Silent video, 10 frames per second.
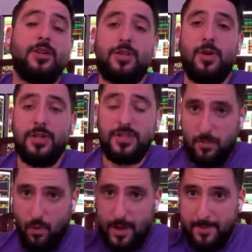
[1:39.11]
So this
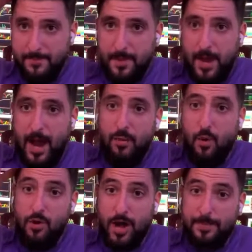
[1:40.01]
morning, I
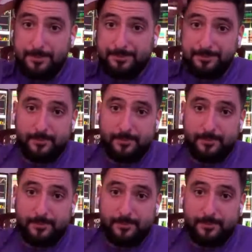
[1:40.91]
woke up